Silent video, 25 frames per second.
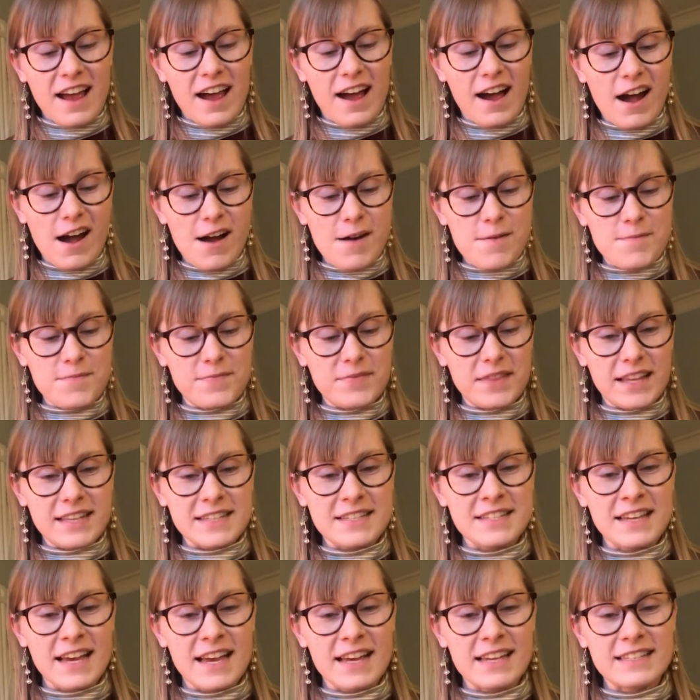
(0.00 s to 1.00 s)
um,
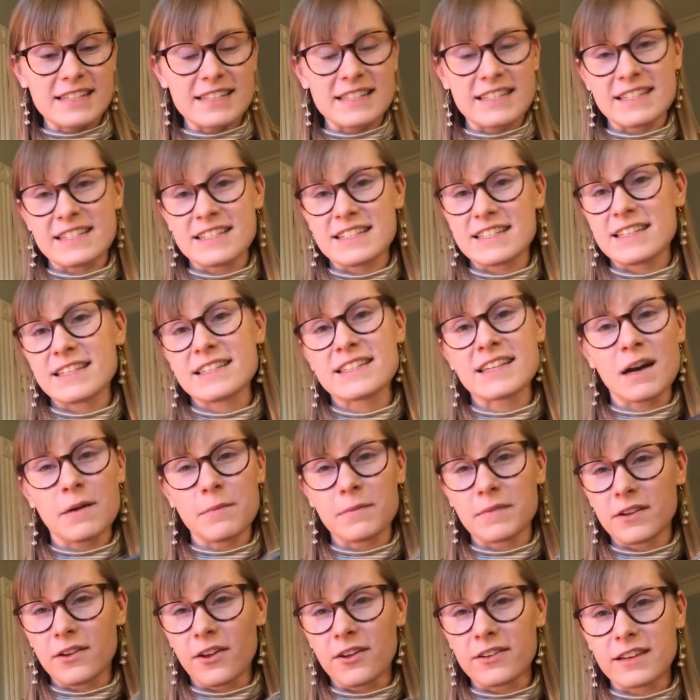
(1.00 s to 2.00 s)
that says
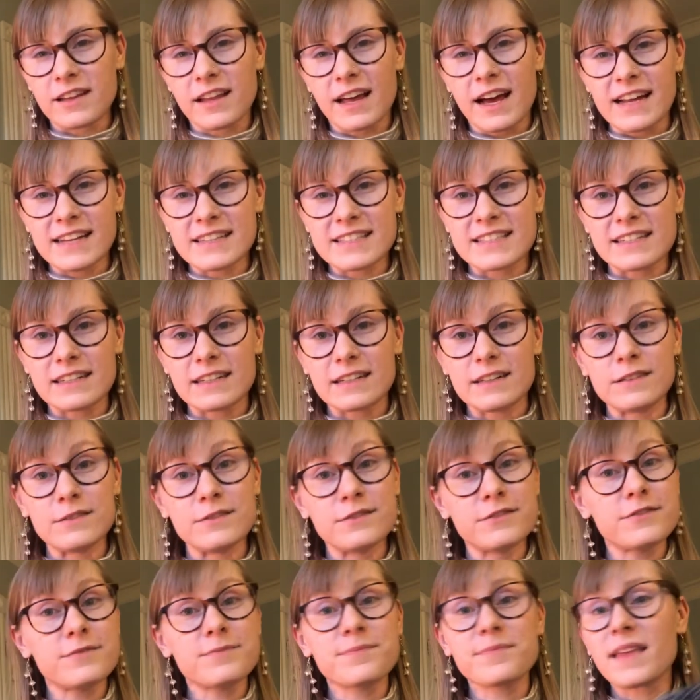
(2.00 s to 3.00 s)
something along the lines
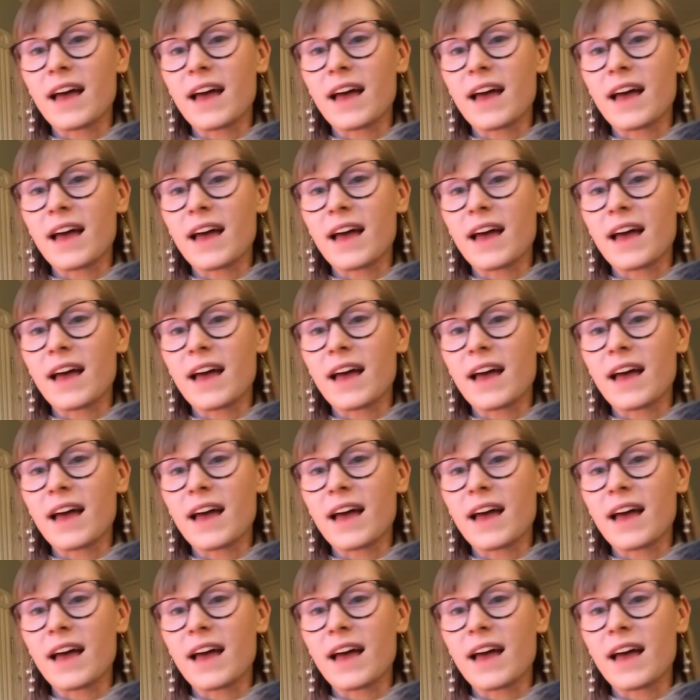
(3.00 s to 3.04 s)
of,